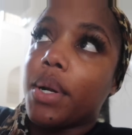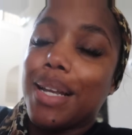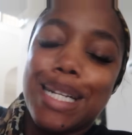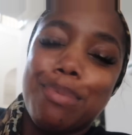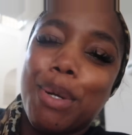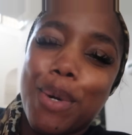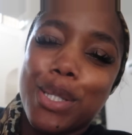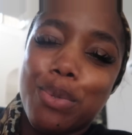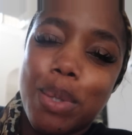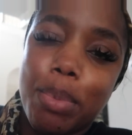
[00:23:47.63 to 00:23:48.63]
We don't like to be
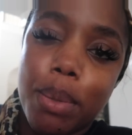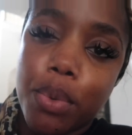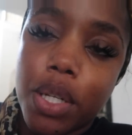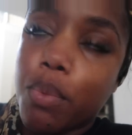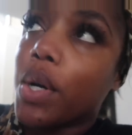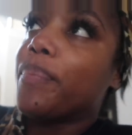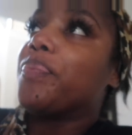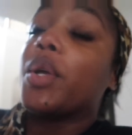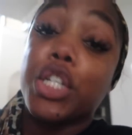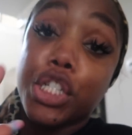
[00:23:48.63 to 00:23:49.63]
around too many people anymore.
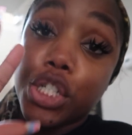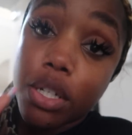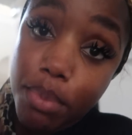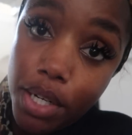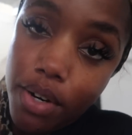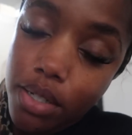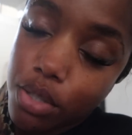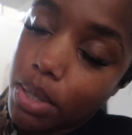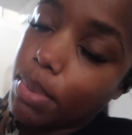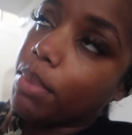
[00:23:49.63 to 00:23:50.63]
You shouldn't be around
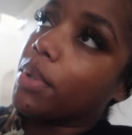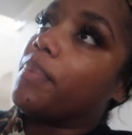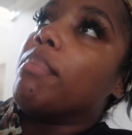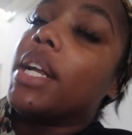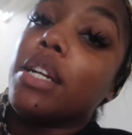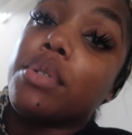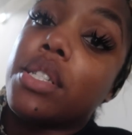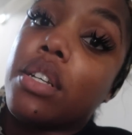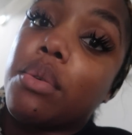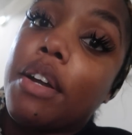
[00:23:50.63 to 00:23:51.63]
too many people. But it was
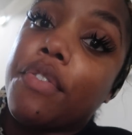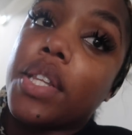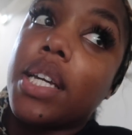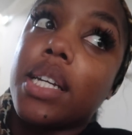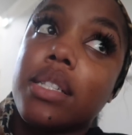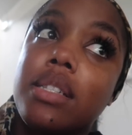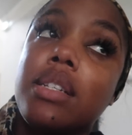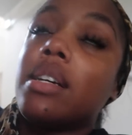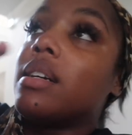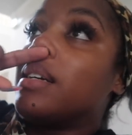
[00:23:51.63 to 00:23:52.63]
still a way for the
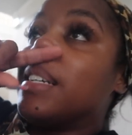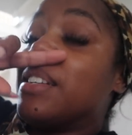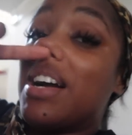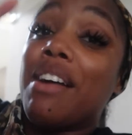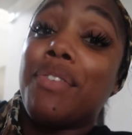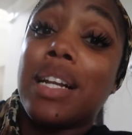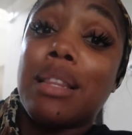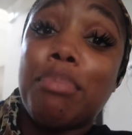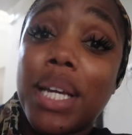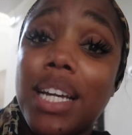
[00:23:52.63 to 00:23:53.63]
kids to, you know, have fun
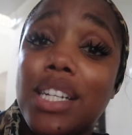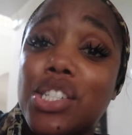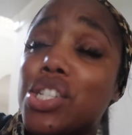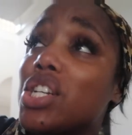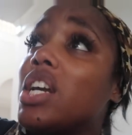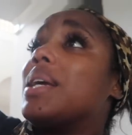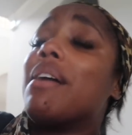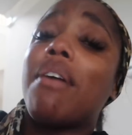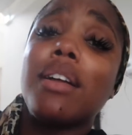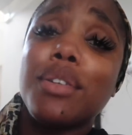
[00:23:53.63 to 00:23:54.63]
at the beach. We
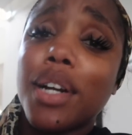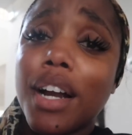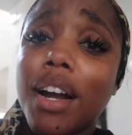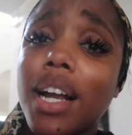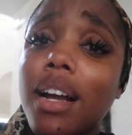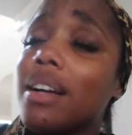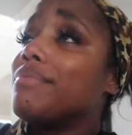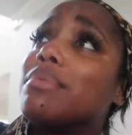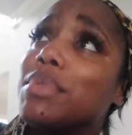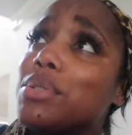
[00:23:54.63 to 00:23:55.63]
have our little
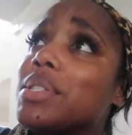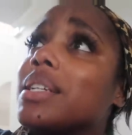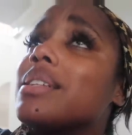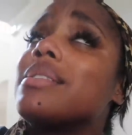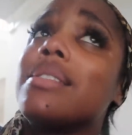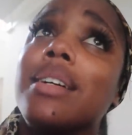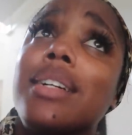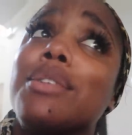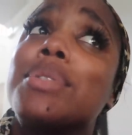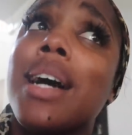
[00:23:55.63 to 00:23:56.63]
area, music,
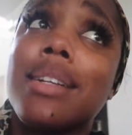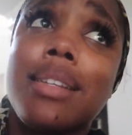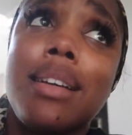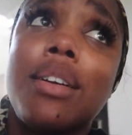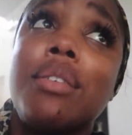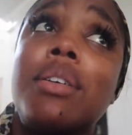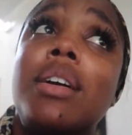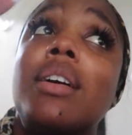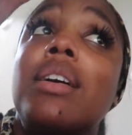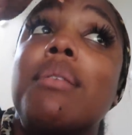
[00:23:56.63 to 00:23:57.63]
sun. It was hot as hell,
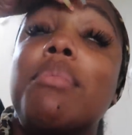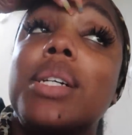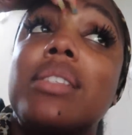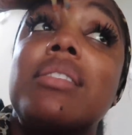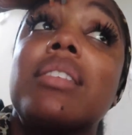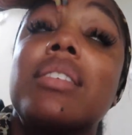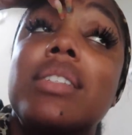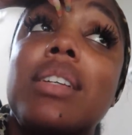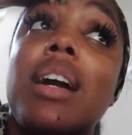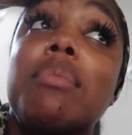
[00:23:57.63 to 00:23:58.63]
but still a
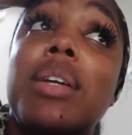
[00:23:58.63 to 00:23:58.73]
good time.